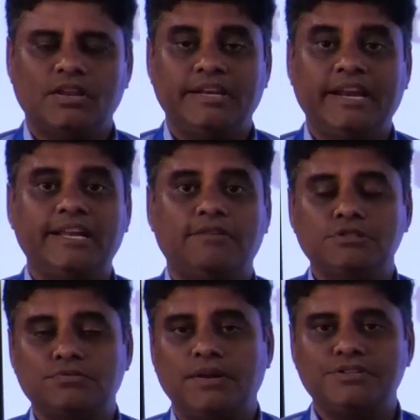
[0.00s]
Data
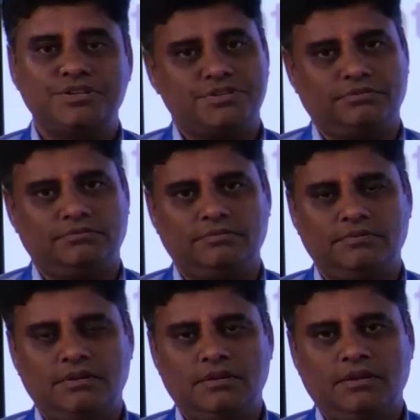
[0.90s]
visualization
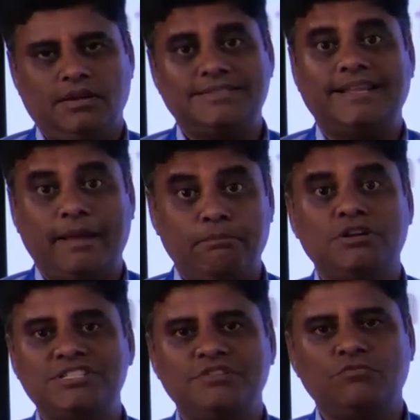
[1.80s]
is an
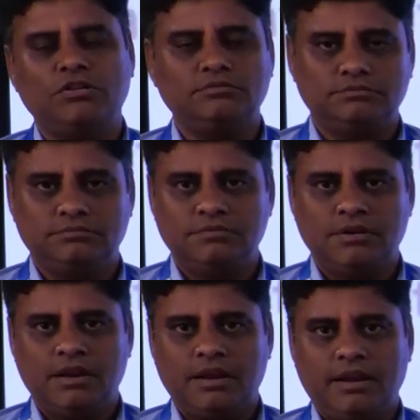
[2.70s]
emerging one,
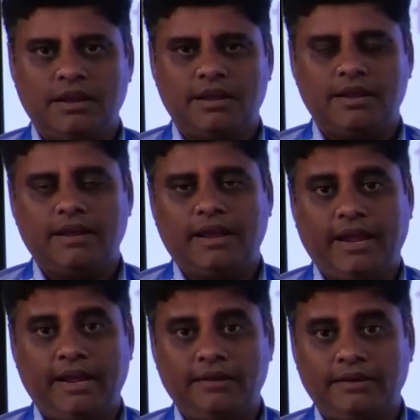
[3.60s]

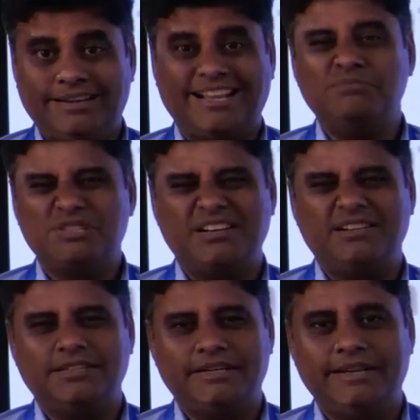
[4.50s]
and it comes
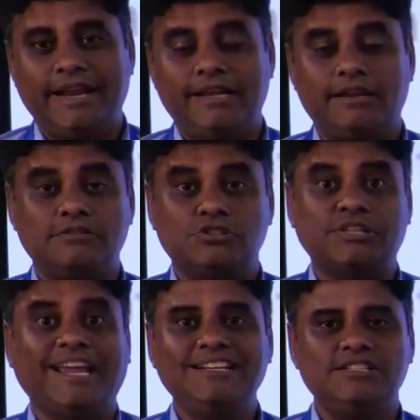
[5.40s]
under the data
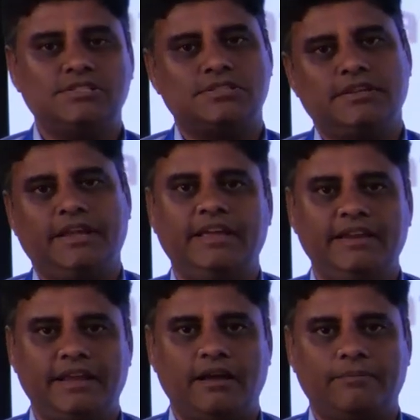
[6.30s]
science
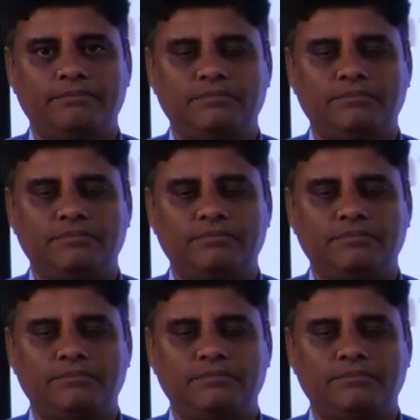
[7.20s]
area.